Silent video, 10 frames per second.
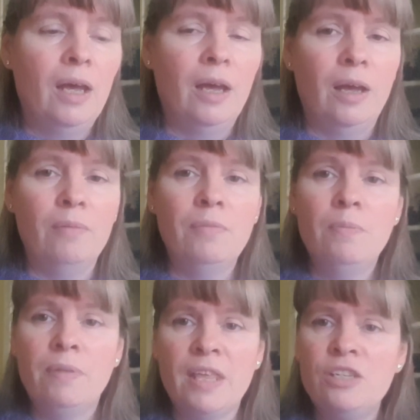
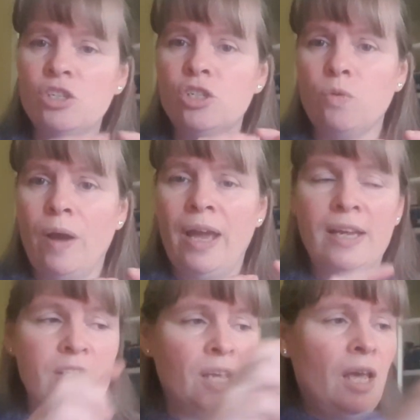But they're just
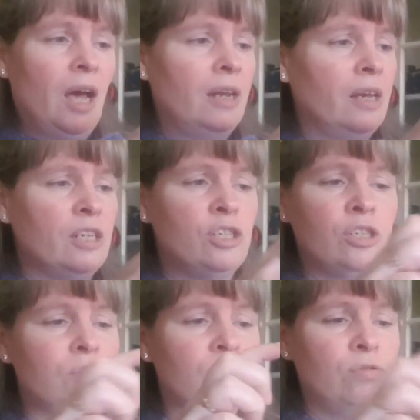squares, and I
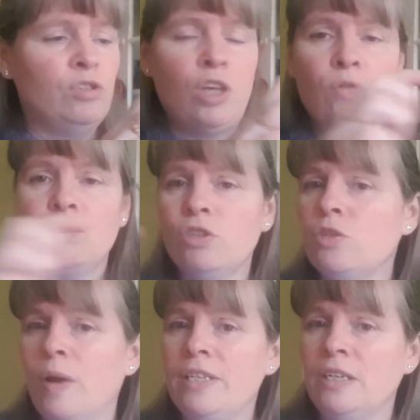sewed all the
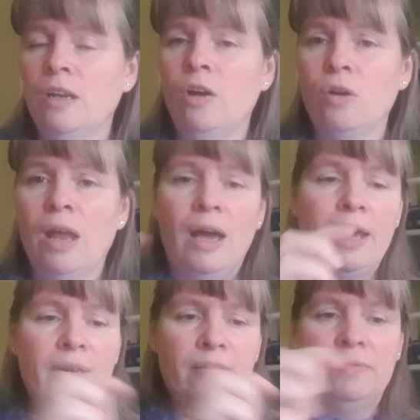squares in a long
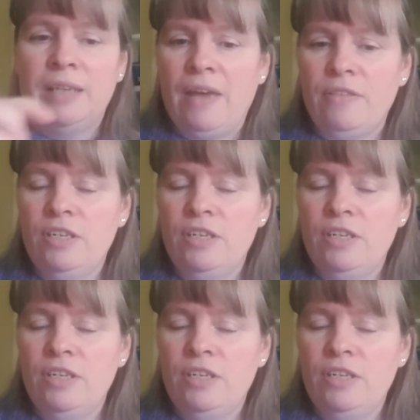line, gather